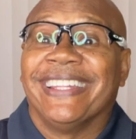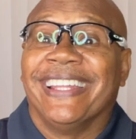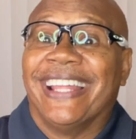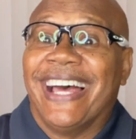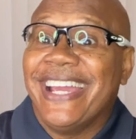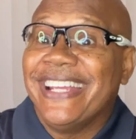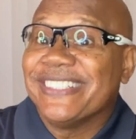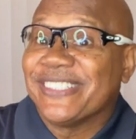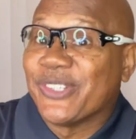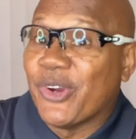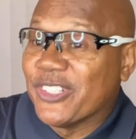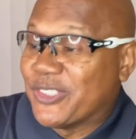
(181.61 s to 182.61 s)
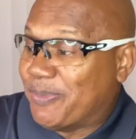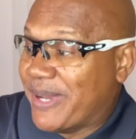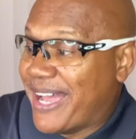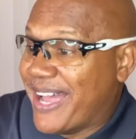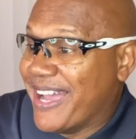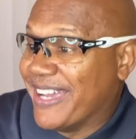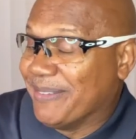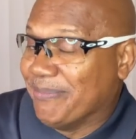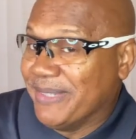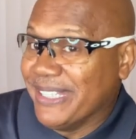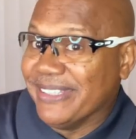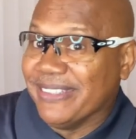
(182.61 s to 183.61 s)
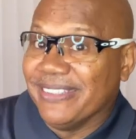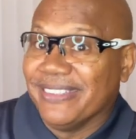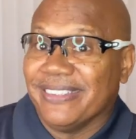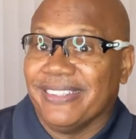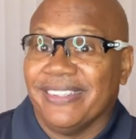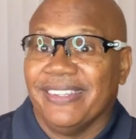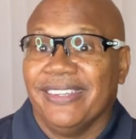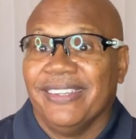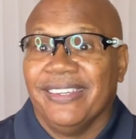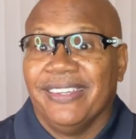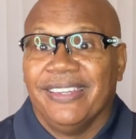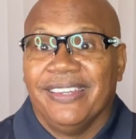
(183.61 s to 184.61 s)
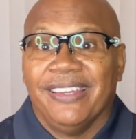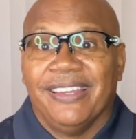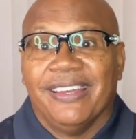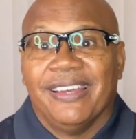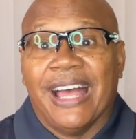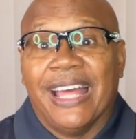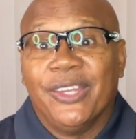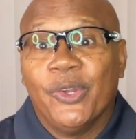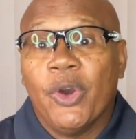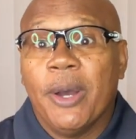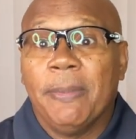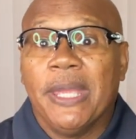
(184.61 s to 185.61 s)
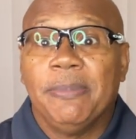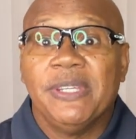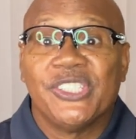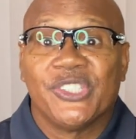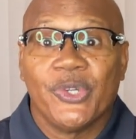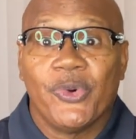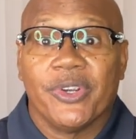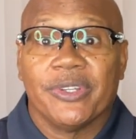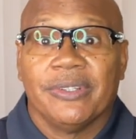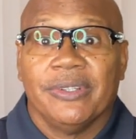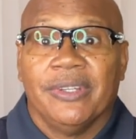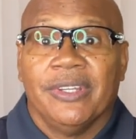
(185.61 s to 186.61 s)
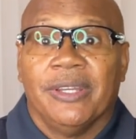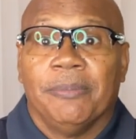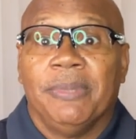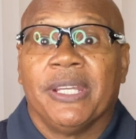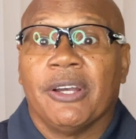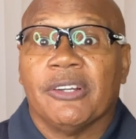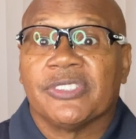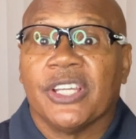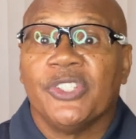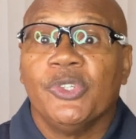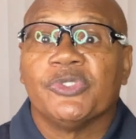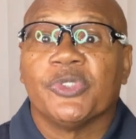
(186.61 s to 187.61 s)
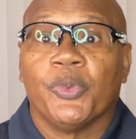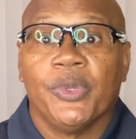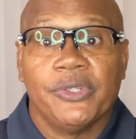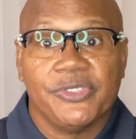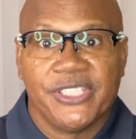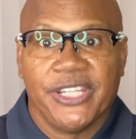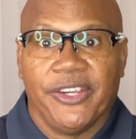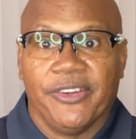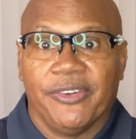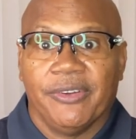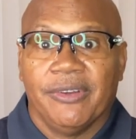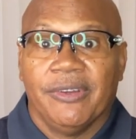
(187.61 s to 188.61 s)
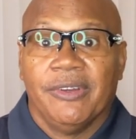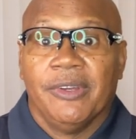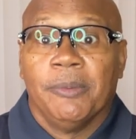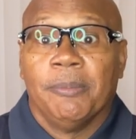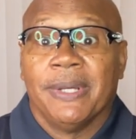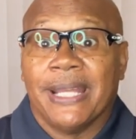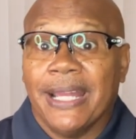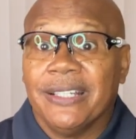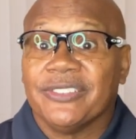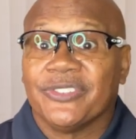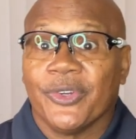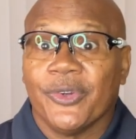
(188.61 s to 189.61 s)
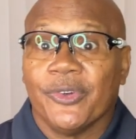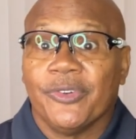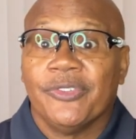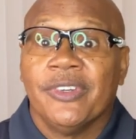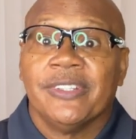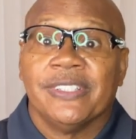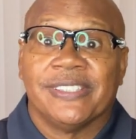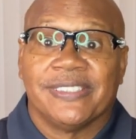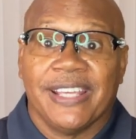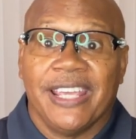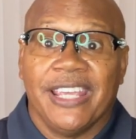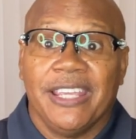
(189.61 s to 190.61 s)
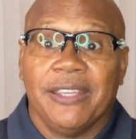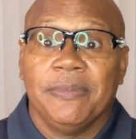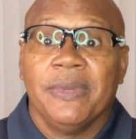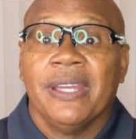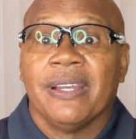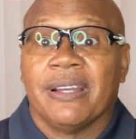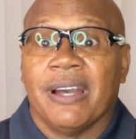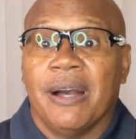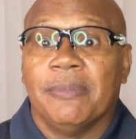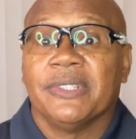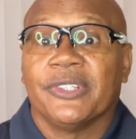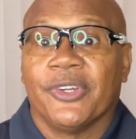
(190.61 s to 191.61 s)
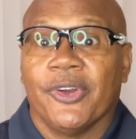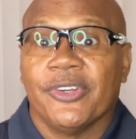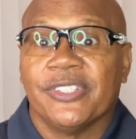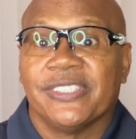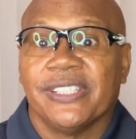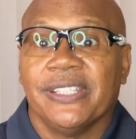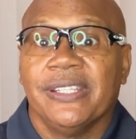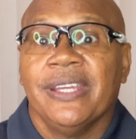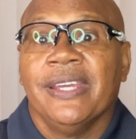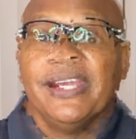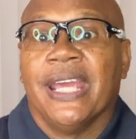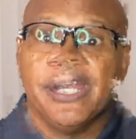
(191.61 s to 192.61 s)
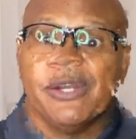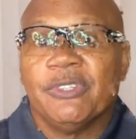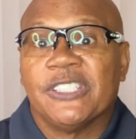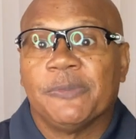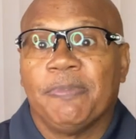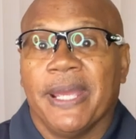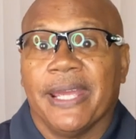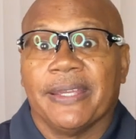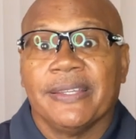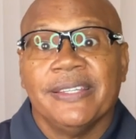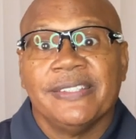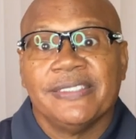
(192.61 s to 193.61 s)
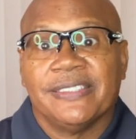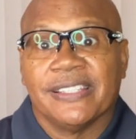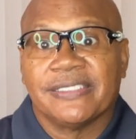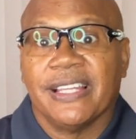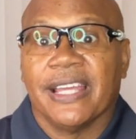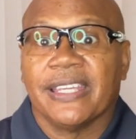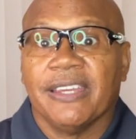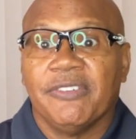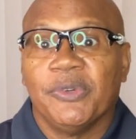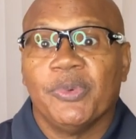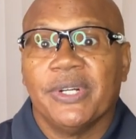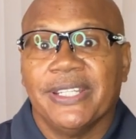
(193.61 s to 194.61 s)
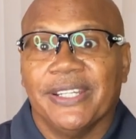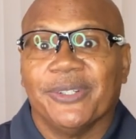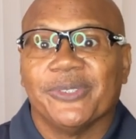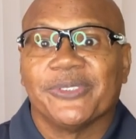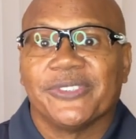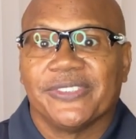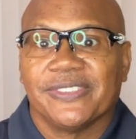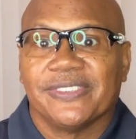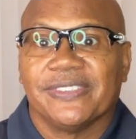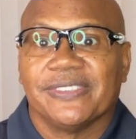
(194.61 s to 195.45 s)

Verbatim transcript: the line starts behind me I know I may be short because I use a wheelchair, but I deserve the same common courtesy and respect just like everyone else.